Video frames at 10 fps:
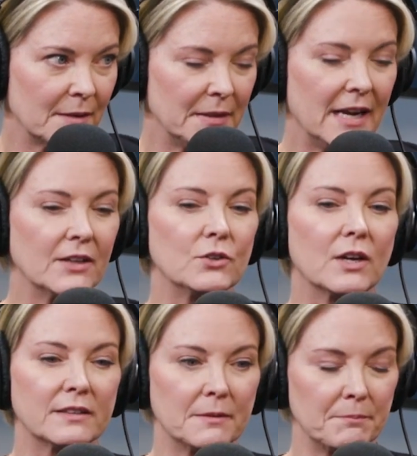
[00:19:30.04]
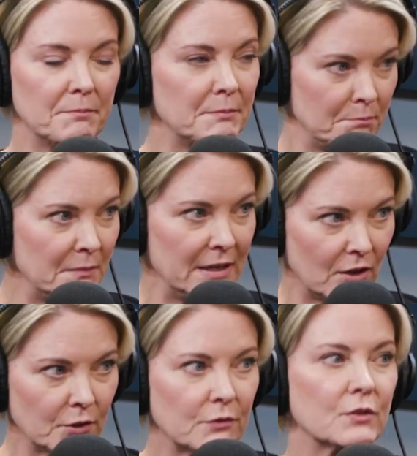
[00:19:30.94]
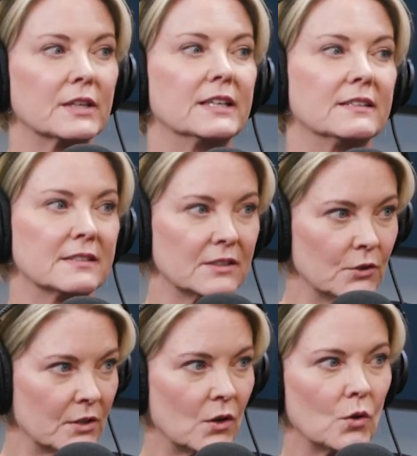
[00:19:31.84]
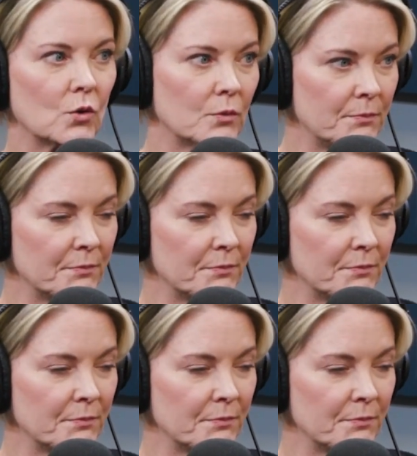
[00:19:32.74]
I mean, how you got to meet all your friends and do the whole